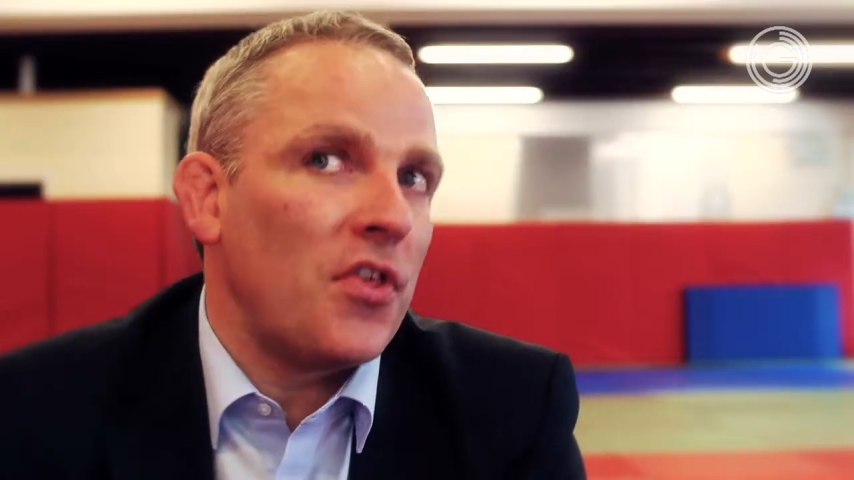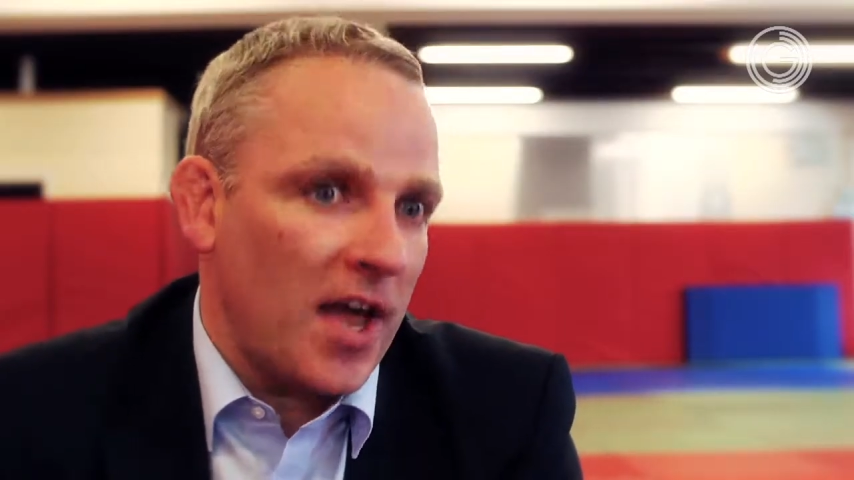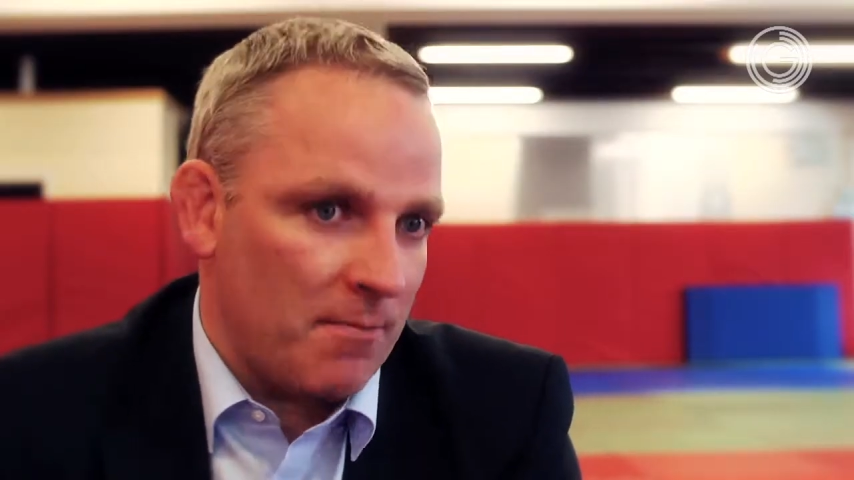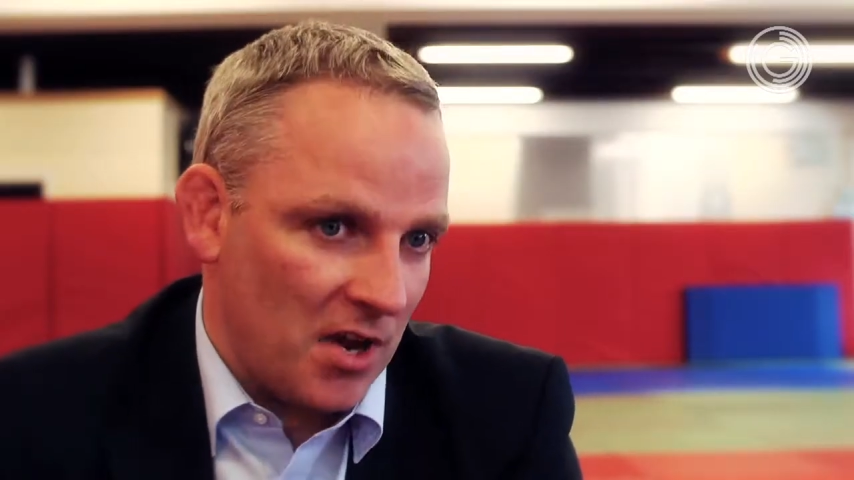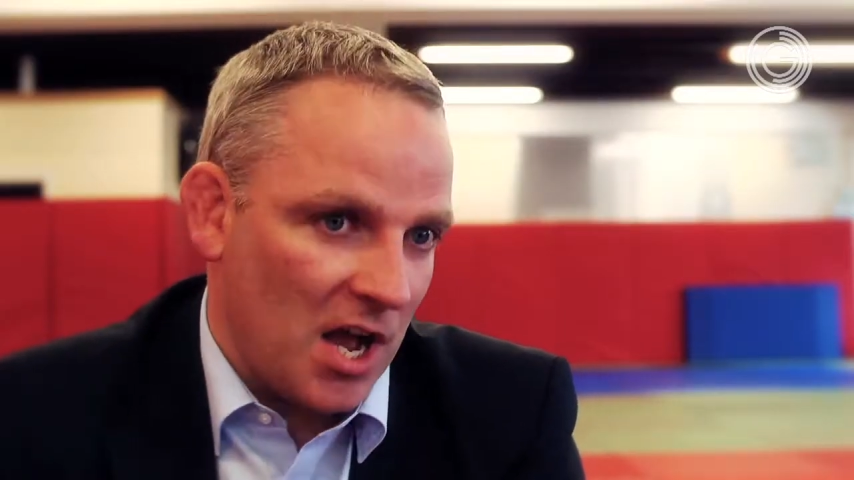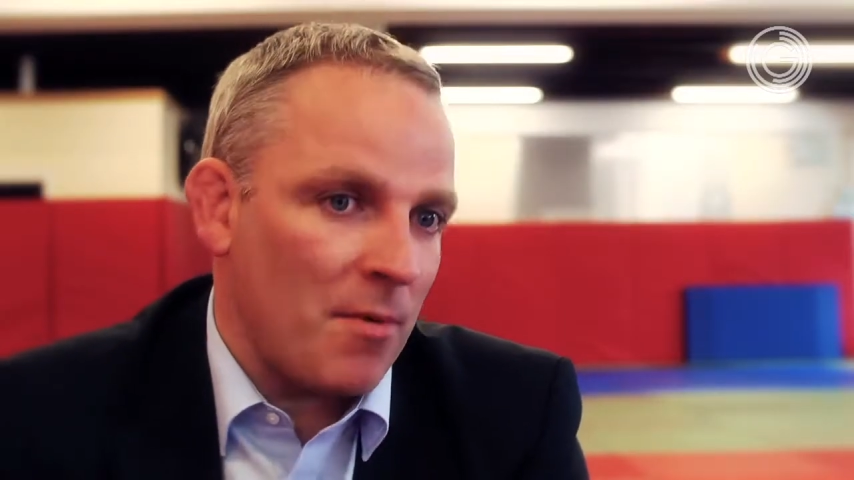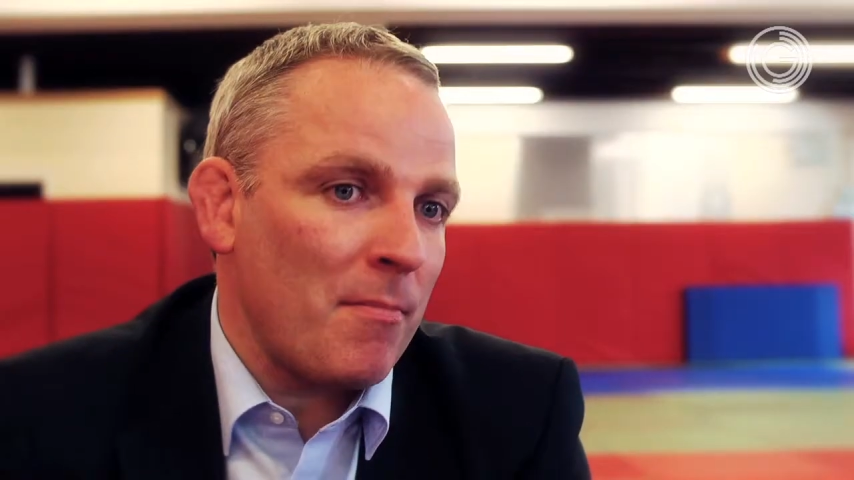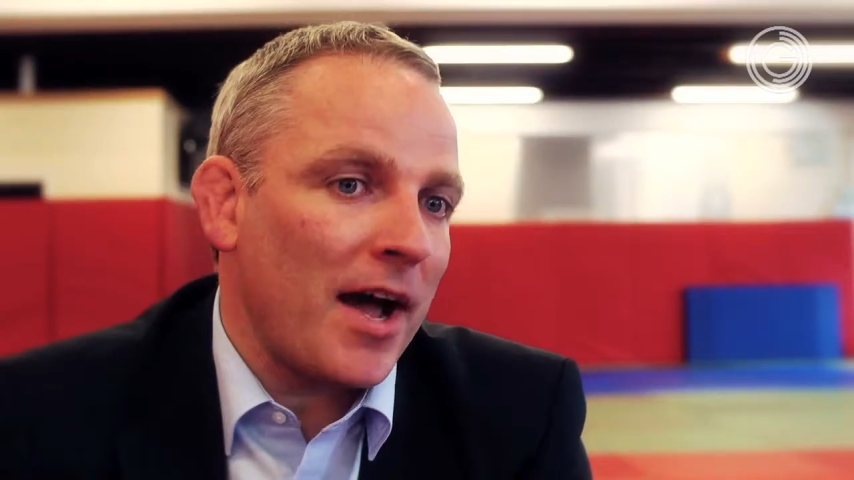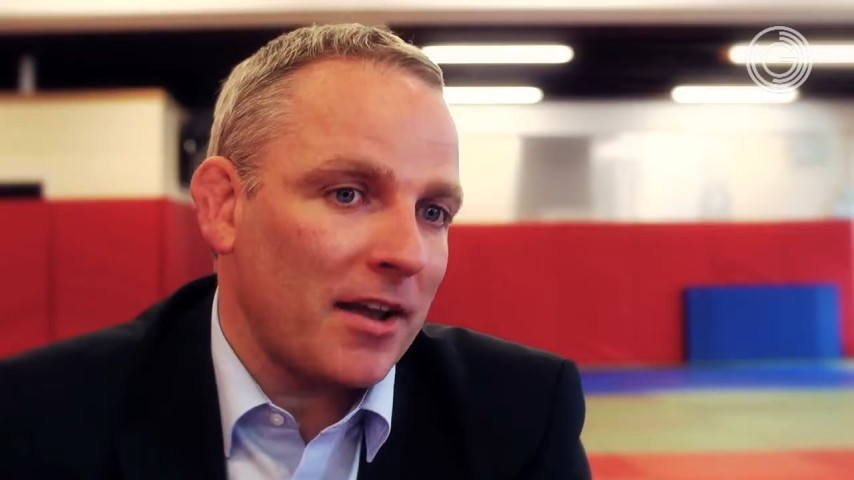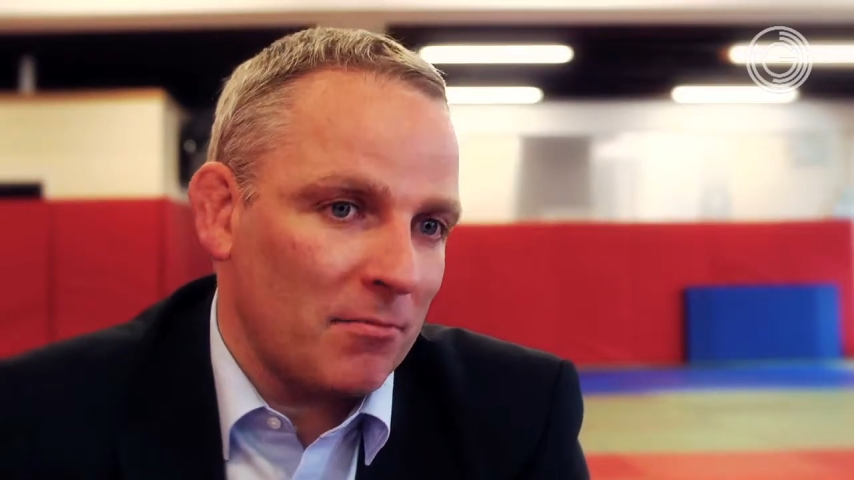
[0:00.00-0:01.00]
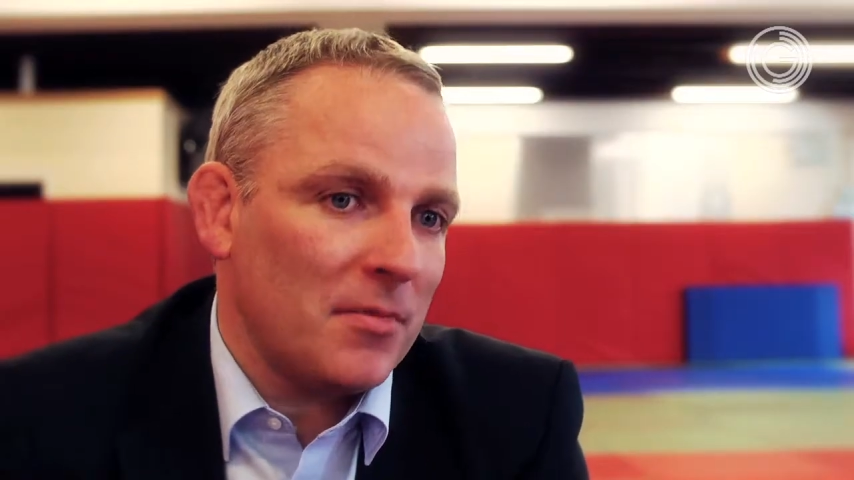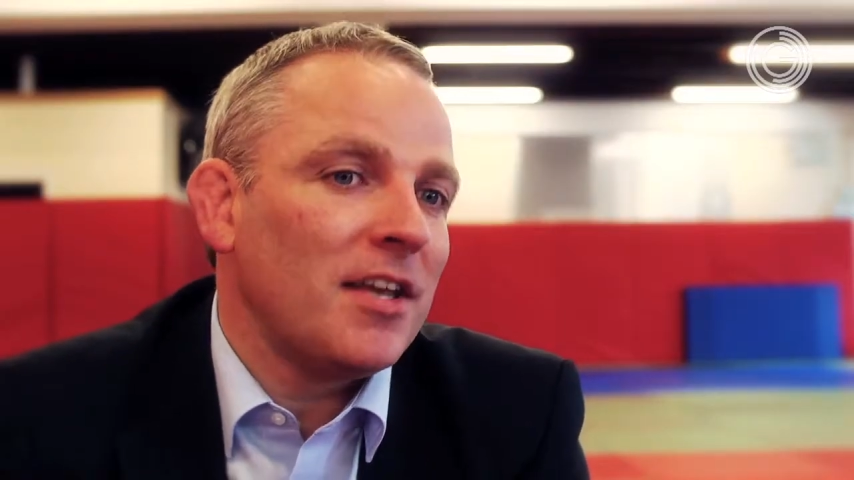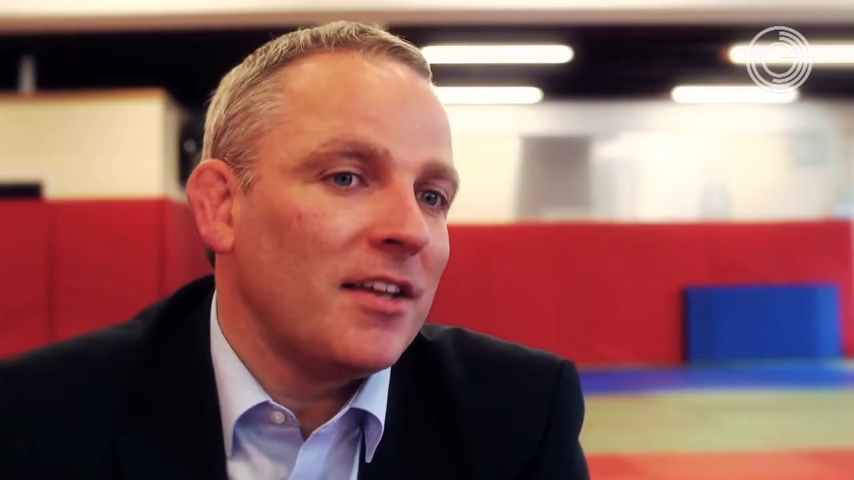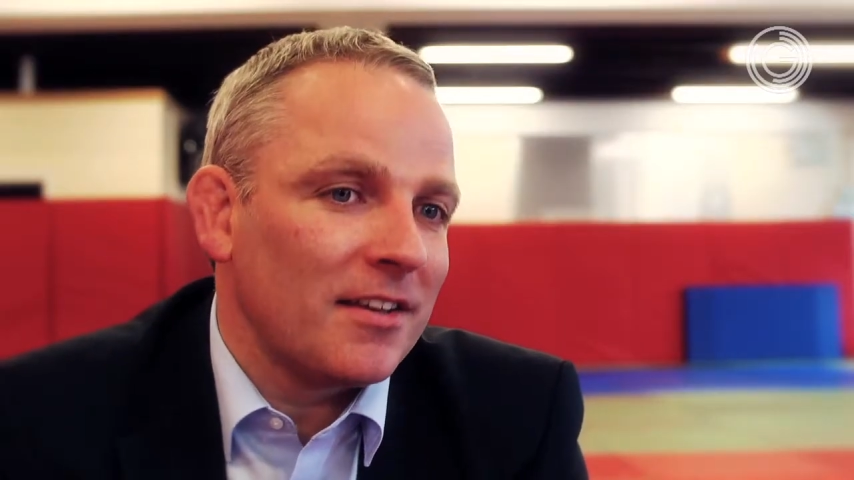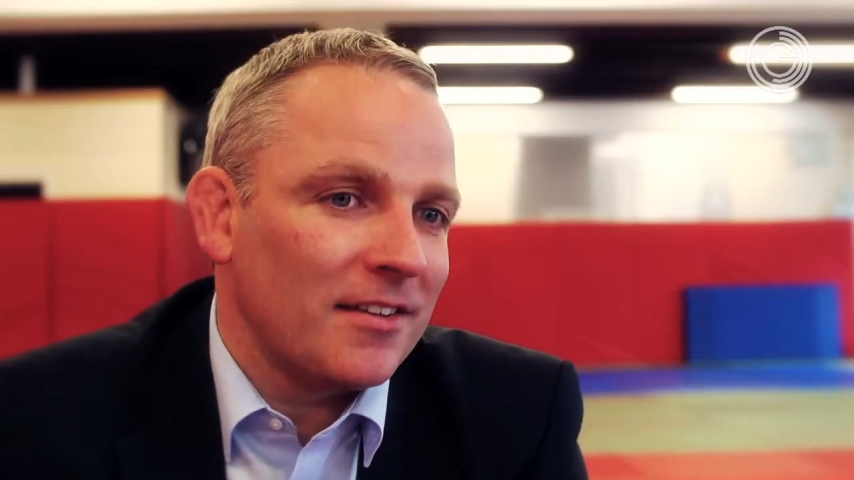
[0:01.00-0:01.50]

then be coming back at me